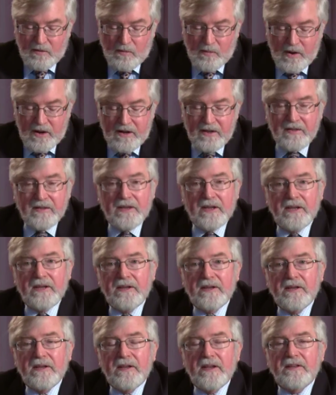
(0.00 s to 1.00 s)
one of
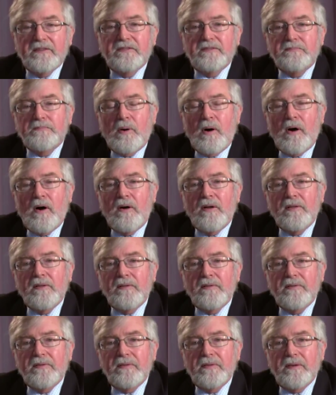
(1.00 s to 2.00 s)
the,
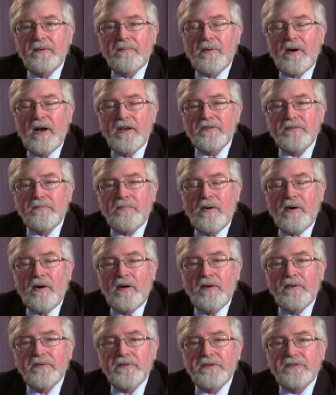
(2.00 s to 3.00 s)
Paul, the Apostle
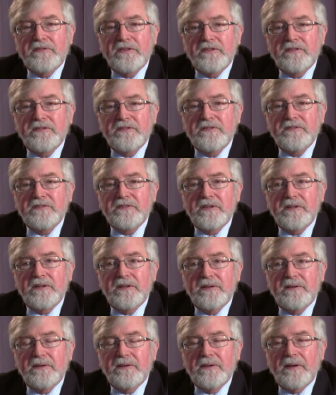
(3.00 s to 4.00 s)
Paul's assistants
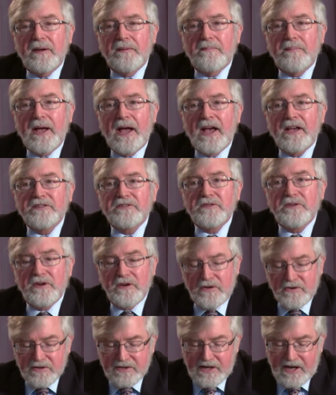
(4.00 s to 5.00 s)
and a, a pastor,
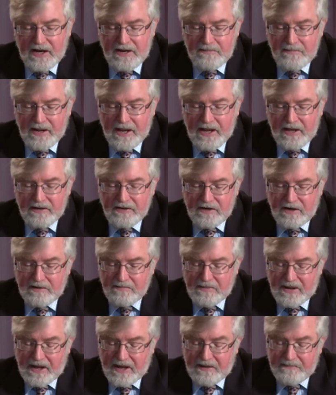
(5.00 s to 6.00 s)
an ordained man,
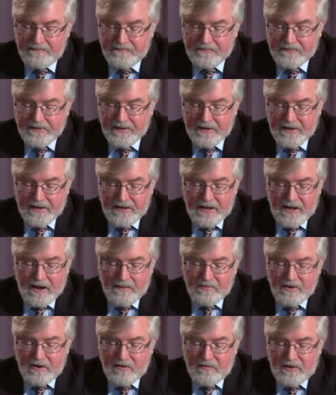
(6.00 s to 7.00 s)
young man.
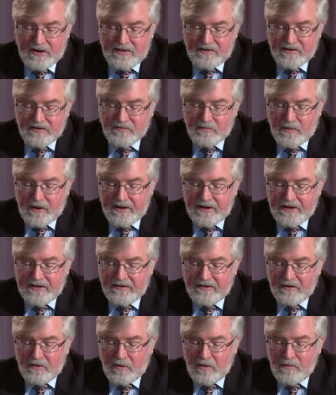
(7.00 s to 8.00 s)
I'm going to read this one
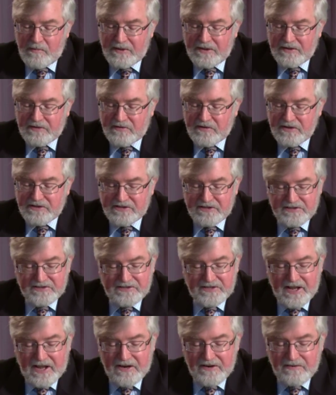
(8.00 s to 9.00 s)
in the Holman Christian
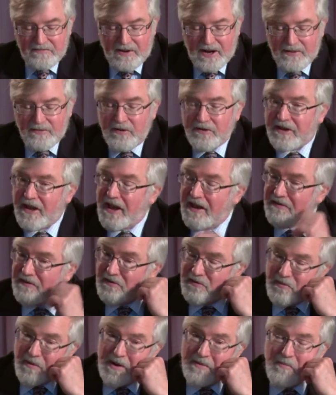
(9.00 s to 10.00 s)
Standard Bible. Okay,
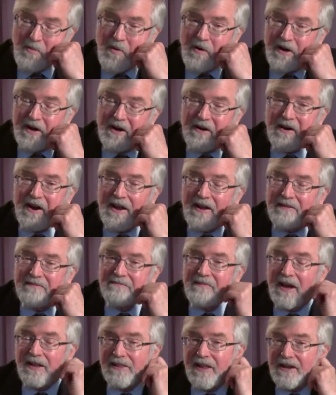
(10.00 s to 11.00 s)
there's one more here. I,
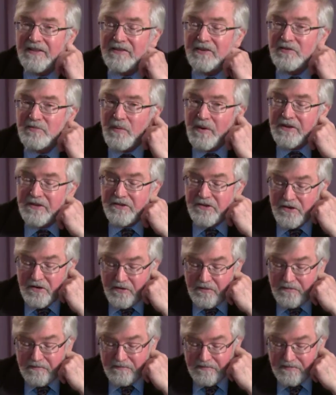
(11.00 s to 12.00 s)
I like this one
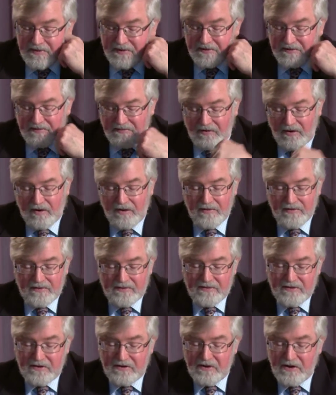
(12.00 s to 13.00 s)
too because of all
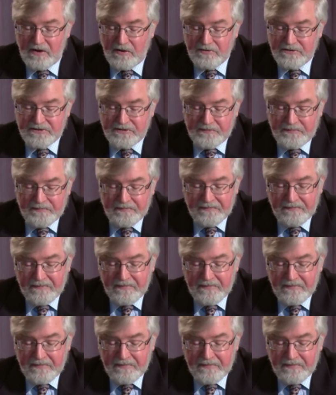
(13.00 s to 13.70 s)
the, their notes.